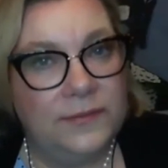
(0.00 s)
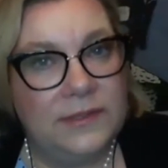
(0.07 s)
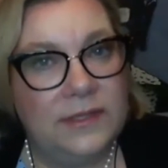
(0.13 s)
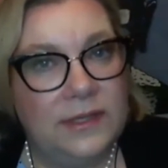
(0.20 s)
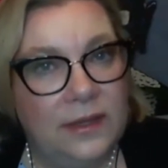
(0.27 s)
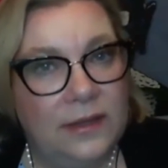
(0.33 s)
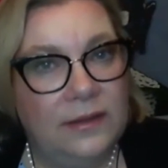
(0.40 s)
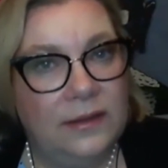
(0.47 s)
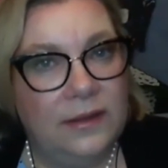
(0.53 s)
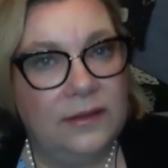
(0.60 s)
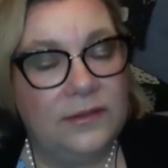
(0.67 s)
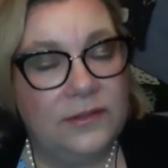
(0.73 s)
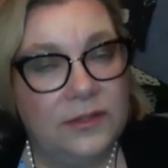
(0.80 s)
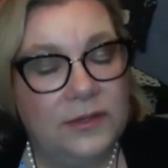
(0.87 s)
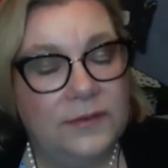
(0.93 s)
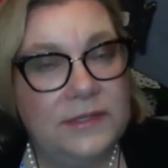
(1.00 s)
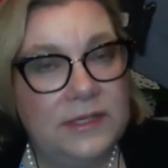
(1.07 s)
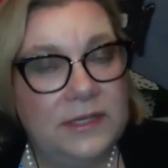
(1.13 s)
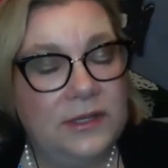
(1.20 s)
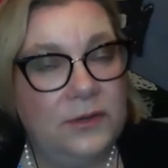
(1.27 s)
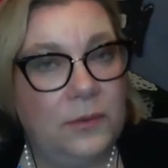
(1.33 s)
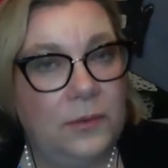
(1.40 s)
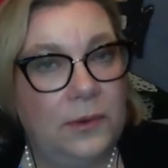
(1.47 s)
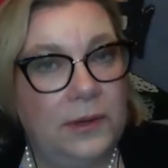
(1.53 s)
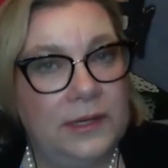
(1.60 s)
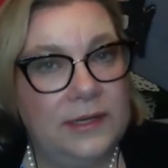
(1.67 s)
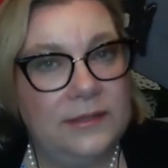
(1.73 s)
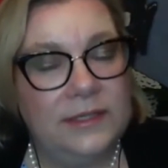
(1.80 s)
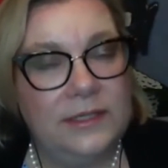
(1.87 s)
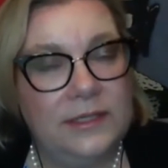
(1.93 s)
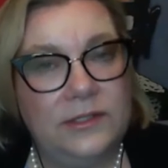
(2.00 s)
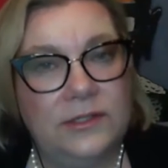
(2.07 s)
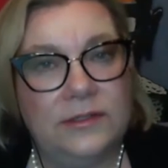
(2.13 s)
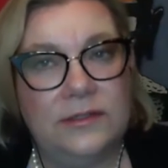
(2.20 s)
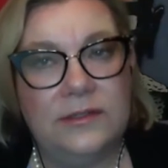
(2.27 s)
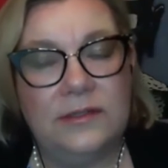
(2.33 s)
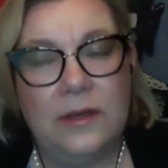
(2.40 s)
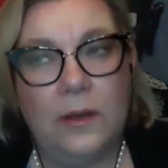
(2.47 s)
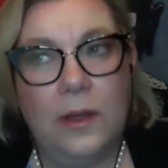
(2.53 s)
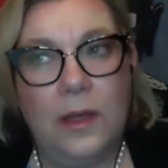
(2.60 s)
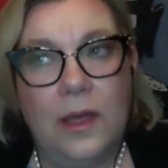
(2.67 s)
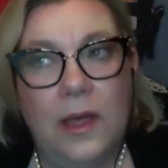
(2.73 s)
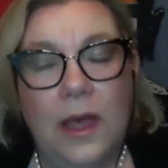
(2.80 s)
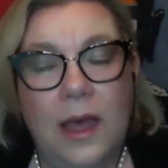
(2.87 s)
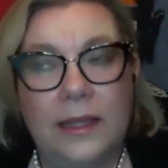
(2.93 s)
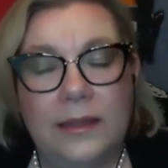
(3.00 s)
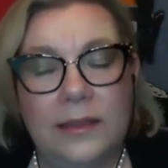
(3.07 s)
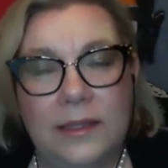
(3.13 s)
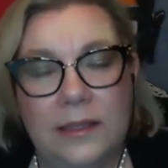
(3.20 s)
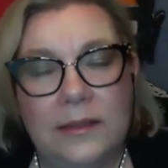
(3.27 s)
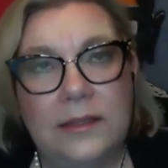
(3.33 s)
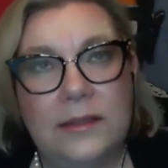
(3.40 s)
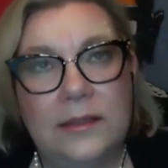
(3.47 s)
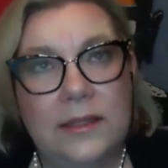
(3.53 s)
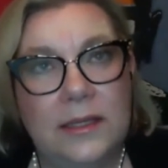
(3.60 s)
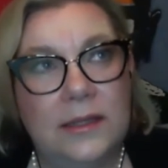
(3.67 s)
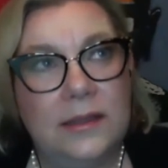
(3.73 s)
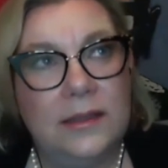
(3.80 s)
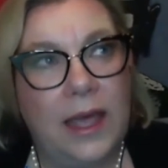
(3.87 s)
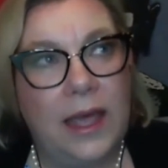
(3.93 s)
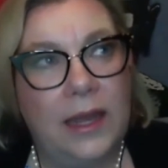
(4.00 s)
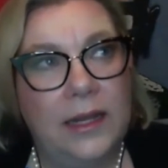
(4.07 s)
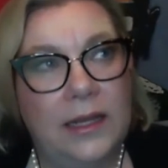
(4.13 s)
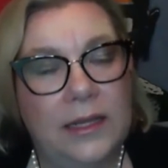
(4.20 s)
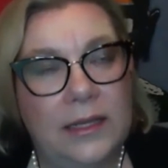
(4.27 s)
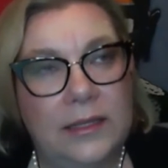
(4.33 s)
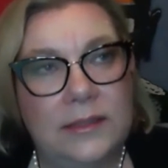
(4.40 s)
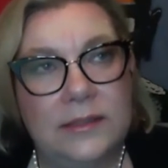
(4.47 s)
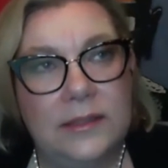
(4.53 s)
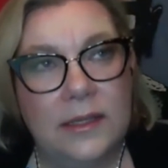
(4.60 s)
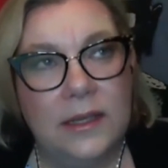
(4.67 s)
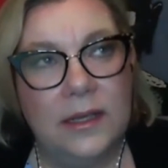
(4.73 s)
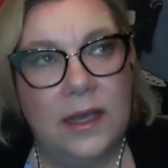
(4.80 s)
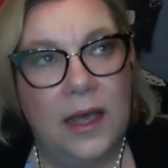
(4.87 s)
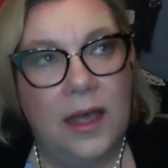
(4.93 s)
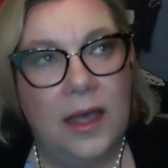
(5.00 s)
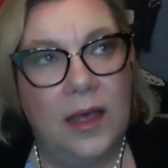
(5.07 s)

servicing your organization. So I think the thing that is